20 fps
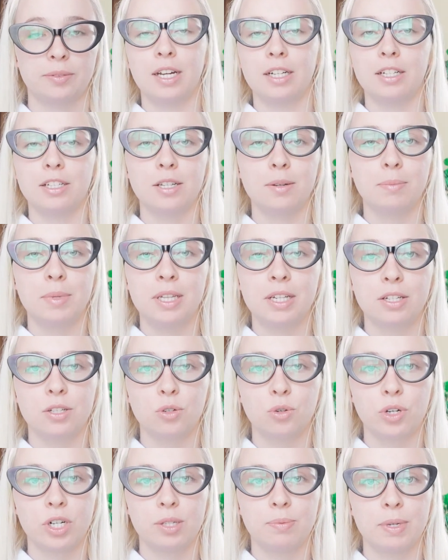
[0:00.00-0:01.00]
That doesn't mean that
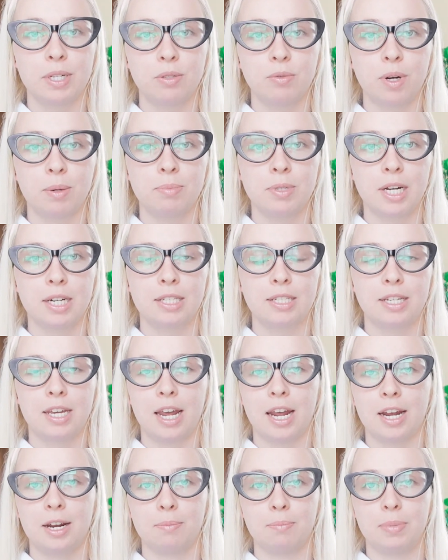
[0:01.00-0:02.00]
Squarespace websites
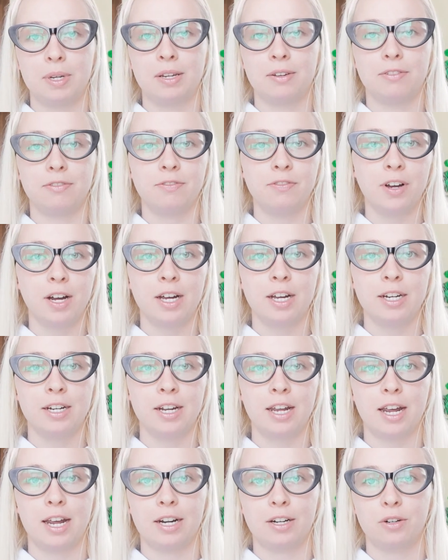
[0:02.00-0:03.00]
can't be
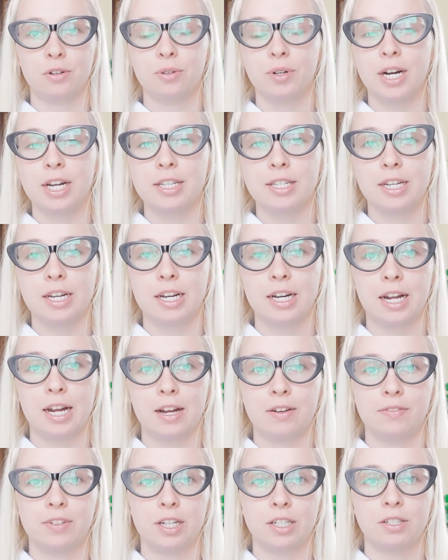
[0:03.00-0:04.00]
fun and crazy and
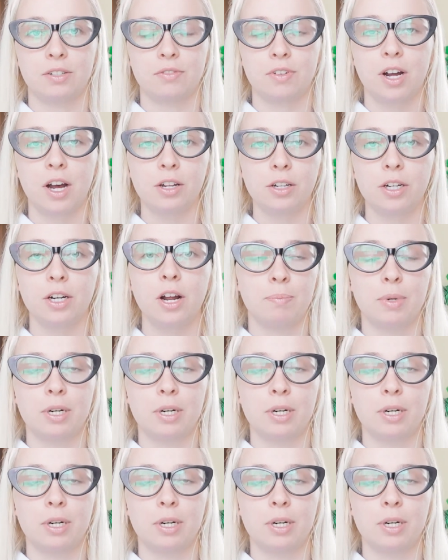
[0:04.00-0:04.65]
have lots of color,